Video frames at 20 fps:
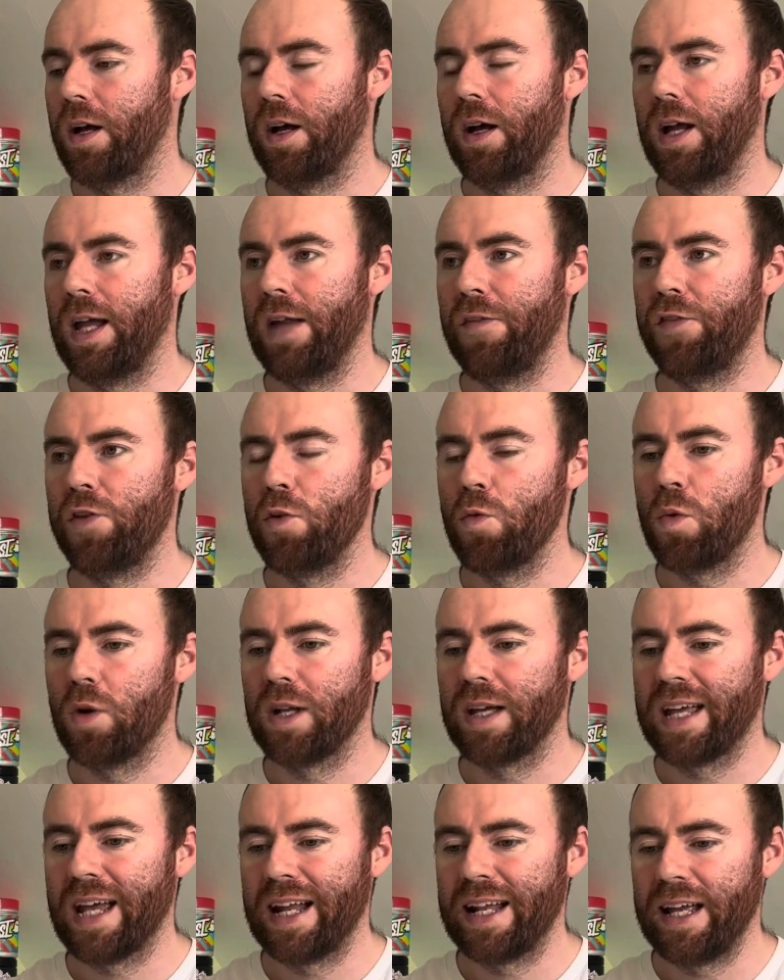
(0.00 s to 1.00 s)
If you want
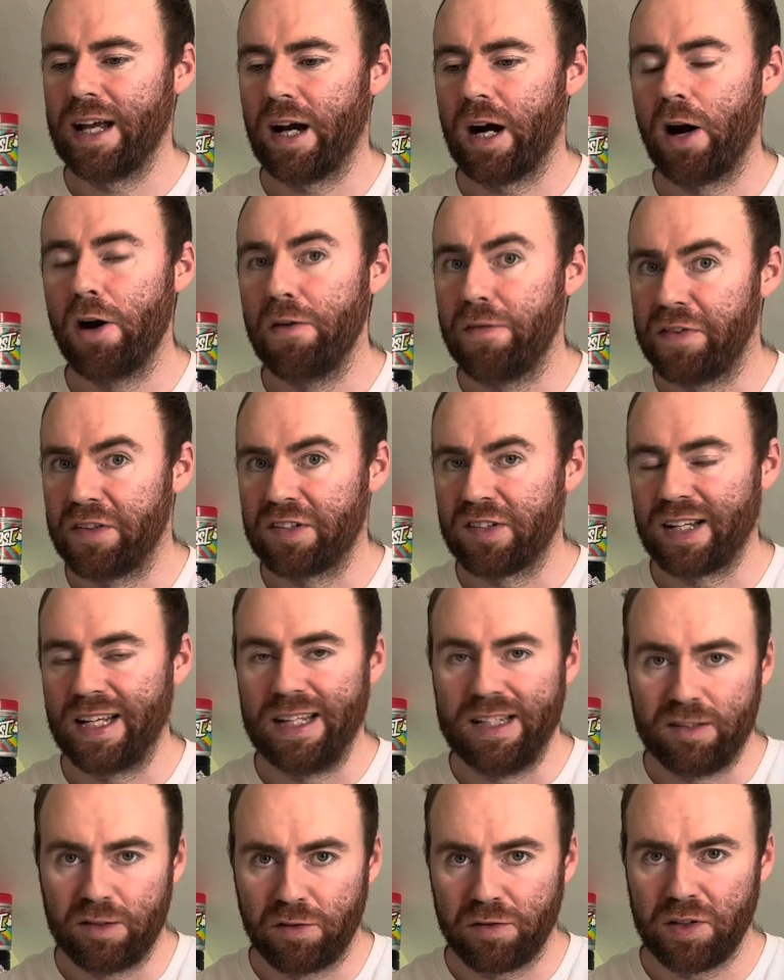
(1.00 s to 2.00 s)
to get it
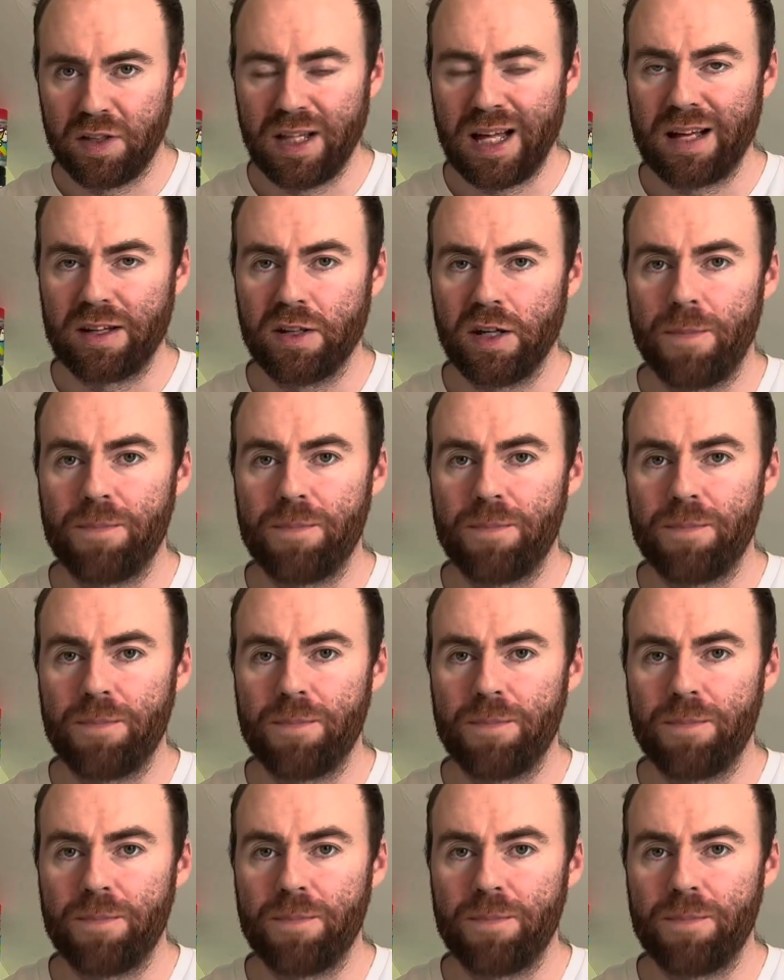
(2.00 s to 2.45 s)
overseas, obviously that